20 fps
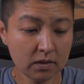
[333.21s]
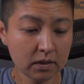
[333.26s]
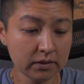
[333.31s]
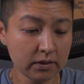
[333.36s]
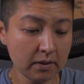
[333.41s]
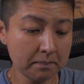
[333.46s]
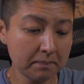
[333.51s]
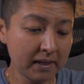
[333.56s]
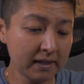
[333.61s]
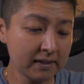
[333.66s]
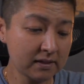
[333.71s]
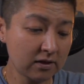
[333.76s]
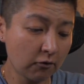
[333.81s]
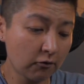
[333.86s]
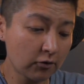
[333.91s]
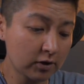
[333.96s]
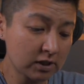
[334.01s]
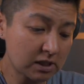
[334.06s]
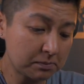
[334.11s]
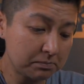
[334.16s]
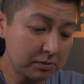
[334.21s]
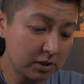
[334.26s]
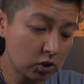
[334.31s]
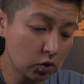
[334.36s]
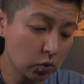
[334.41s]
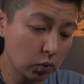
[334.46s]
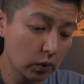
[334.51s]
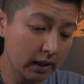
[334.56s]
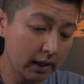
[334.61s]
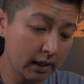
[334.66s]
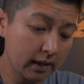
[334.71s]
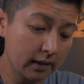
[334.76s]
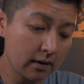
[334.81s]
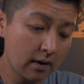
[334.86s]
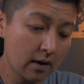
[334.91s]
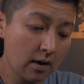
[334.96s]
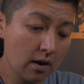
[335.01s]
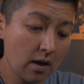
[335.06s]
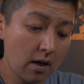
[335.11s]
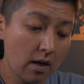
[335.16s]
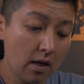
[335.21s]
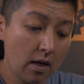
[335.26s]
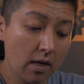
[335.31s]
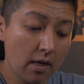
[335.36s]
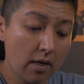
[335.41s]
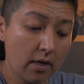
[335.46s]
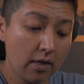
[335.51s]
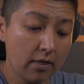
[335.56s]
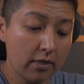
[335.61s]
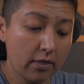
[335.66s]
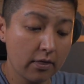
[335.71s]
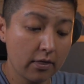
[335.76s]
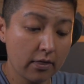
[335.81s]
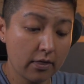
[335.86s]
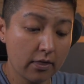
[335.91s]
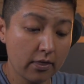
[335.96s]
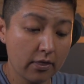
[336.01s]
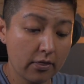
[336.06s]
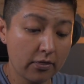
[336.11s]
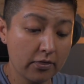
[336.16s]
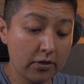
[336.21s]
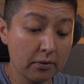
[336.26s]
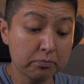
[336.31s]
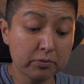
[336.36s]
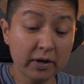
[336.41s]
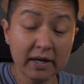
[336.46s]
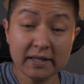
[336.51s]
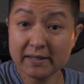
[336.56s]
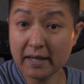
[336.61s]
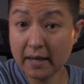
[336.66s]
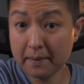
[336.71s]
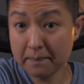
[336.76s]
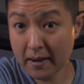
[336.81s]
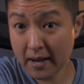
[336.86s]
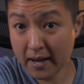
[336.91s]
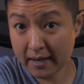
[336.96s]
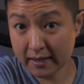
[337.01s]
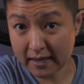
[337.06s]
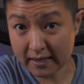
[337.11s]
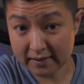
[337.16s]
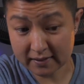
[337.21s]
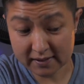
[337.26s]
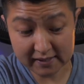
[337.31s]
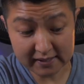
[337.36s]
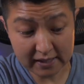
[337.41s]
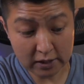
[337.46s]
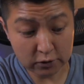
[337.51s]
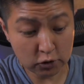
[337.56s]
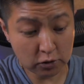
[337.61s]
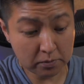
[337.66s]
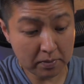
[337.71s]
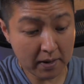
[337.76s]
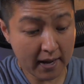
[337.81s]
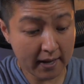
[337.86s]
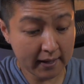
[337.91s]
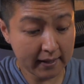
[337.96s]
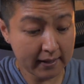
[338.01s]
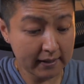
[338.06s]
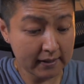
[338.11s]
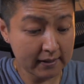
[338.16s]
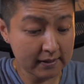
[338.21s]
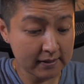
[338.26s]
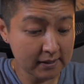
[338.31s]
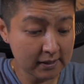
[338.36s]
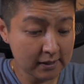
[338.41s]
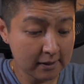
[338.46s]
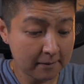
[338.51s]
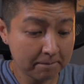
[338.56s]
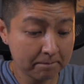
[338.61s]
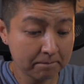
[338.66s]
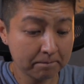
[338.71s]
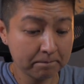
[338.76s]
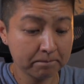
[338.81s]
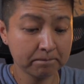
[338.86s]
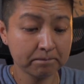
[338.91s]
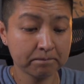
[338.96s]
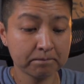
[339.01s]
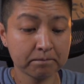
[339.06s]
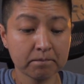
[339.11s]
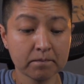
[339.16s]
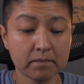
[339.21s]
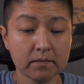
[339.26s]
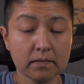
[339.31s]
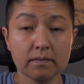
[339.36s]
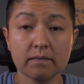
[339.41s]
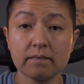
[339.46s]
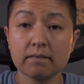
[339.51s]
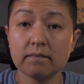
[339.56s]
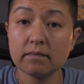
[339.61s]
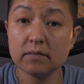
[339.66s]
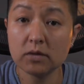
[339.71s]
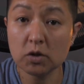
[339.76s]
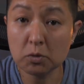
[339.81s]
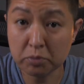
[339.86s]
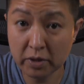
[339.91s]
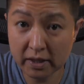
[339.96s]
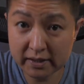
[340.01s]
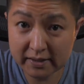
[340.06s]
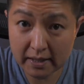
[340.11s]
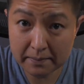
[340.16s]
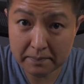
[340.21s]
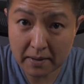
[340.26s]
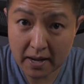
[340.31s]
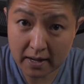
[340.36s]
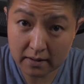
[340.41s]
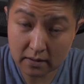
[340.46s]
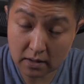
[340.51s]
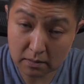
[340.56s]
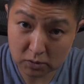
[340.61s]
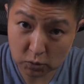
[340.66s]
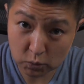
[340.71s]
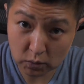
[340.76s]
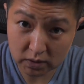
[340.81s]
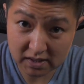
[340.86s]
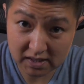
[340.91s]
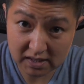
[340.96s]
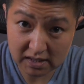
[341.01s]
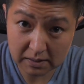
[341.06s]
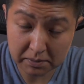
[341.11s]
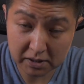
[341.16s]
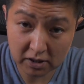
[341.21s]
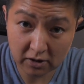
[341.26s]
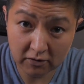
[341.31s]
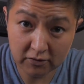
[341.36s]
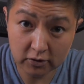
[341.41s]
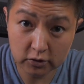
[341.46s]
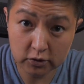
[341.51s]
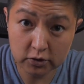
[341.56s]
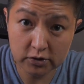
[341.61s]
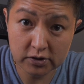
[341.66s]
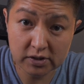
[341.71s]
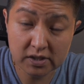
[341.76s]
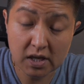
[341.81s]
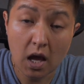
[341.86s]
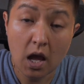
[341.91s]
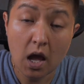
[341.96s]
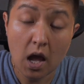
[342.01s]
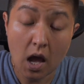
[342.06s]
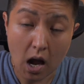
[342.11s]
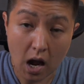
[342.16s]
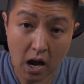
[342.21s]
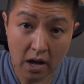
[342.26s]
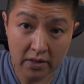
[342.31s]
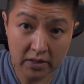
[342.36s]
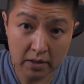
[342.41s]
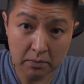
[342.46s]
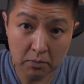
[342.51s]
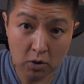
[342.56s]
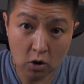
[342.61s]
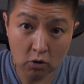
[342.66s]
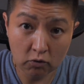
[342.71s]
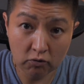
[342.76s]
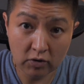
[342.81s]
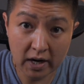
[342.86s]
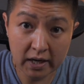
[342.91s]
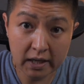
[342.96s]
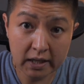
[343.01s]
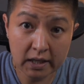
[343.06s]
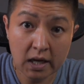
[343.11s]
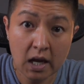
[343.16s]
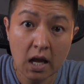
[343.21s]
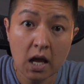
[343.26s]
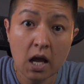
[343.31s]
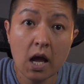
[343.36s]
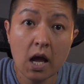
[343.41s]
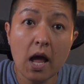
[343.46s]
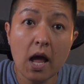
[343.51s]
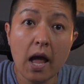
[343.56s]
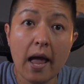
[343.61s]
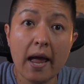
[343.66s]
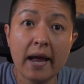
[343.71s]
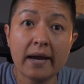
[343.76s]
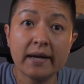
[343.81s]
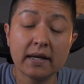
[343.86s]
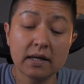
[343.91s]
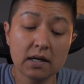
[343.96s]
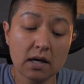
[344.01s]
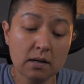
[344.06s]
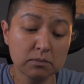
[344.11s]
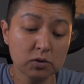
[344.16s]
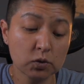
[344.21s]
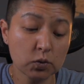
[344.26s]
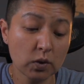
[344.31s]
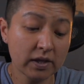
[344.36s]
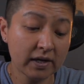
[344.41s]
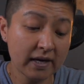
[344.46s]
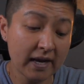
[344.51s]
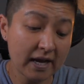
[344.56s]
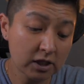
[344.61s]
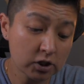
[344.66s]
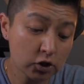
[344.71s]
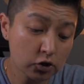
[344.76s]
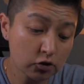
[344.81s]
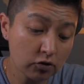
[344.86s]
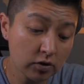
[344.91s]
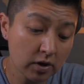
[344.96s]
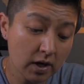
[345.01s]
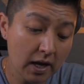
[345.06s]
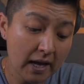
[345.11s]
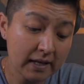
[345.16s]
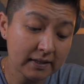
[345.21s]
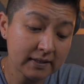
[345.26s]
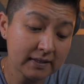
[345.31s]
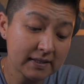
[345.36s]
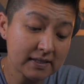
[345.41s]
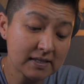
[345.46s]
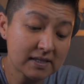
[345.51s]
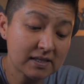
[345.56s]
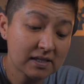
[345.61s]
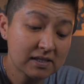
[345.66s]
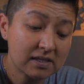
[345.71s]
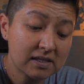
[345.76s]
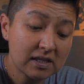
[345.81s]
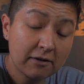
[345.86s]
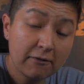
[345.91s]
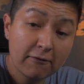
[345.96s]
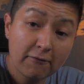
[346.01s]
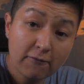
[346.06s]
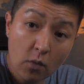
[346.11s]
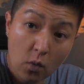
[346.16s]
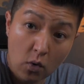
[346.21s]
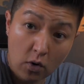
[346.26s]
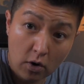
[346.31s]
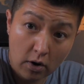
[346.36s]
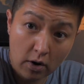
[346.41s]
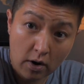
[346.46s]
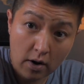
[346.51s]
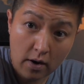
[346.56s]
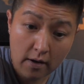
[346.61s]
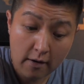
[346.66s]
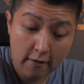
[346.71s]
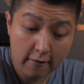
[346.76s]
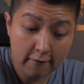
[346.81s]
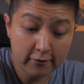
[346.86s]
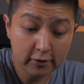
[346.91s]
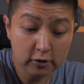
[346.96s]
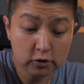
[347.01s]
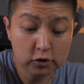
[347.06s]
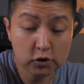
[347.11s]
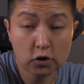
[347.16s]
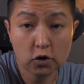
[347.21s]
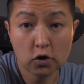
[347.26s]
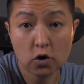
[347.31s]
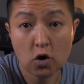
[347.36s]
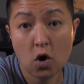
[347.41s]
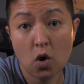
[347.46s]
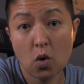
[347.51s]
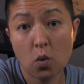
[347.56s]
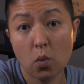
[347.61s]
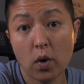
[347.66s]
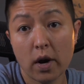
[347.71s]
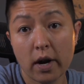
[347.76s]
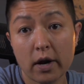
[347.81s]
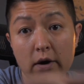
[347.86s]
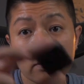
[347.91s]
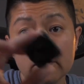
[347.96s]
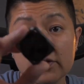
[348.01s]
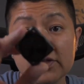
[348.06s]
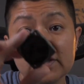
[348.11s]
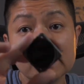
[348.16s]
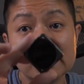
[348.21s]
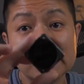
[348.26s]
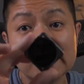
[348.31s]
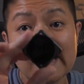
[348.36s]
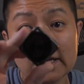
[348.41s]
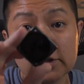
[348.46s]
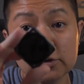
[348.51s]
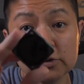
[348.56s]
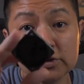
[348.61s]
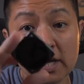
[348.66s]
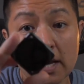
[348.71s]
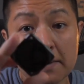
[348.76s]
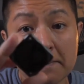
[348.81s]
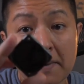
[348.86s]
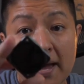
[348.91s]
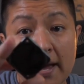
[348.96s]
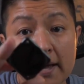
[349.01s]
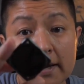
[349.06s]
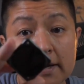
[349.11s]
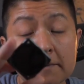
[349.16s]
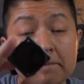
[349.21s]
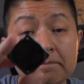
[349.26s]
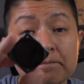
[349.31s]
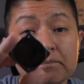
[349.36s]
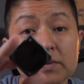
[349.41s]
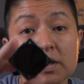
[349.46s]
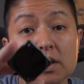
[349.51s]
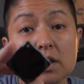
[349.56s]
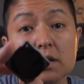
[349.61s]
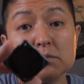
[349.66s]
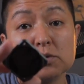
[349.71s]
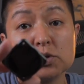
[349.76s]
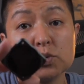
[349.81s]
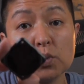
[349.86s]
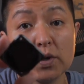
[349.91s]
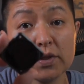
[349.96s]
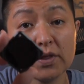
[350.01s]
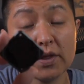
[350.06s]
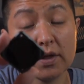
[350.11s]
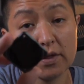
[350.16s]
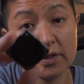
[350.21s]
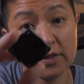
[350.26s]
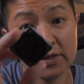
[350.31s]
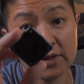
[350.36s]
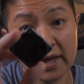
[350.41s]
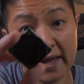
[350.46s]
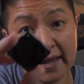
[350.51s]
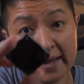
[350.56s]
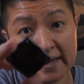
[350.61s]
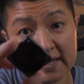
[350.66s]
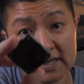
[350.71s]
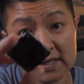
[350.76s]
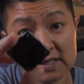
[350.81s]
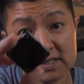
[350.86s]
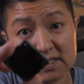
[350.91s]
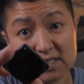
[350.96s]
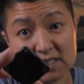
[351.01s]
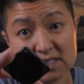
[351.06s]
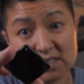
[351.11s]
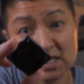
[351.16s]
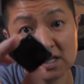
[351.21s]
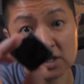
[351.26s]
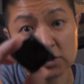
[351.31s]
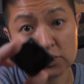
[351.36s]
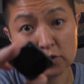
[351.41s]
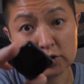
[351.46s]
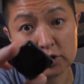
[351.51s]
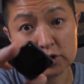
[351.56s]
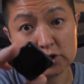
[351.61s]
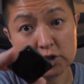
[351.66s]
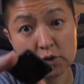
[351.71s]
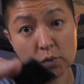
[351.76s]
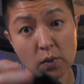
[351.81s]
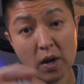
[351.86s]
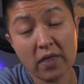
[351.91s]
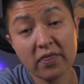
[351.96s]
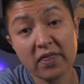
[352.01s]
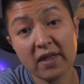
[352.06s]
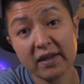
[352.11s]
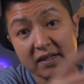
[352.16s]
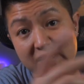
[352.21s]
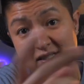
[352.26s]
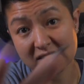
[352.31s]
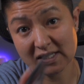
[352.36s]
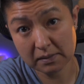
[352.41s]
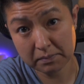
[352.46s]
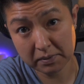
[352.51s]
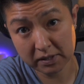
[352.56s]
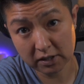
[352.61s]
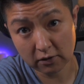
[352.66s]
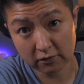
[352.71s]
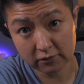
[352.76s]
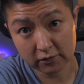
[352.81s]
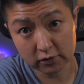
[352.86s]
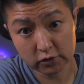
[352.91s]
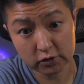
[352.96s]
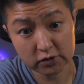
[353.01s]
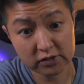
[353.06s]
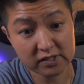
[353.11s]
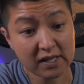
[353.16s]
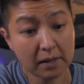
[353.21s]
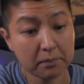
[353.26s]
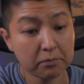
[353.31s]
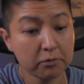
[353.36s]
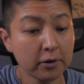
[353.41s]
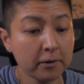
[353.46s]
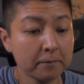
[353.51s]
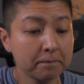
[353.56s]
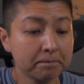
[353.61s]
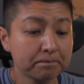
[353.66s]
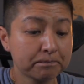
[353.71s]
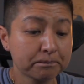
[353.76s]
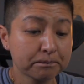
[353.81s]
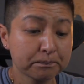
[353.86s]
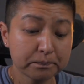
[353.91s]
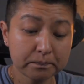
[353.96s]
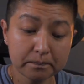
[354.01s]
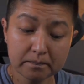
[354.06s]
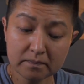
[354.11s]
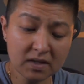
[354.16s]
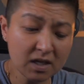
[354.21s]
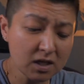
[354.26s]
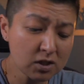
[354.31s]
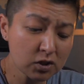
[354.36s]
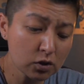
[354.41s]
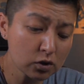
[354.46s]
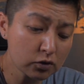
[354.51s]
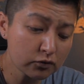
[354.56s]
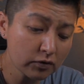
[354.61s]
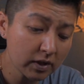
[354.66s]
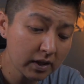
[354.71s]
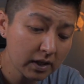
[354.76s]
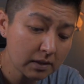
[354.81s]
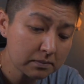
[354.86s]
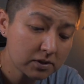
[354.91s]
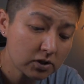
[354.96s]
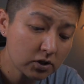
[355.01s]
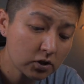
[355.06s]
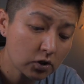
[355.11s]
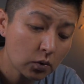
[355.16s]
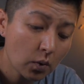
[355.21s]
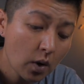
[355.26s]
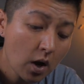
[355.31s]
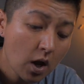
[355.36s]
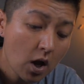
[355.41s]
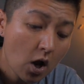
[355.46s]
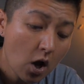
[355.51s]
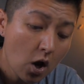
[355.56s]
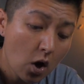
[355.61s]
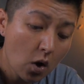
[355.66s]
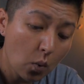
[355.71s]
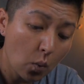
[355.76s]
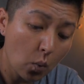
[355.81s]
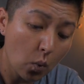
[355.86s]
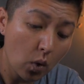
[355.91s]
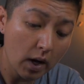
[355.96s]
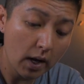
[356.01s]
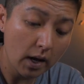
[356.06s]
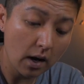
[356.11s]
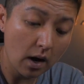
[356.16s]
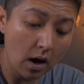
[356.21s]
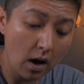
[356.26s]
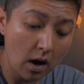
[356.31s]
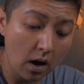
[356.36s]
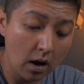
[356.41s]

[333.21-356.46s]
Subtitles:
the main difference between the Bright Day Pack and the standard pack is the Bright Day Pack comes with the CPL filters on them already, and it comes with an extra ND64 filter, where the standard Day Pack comes with the A1632 and then a CPL filter separate. So it's really up to you what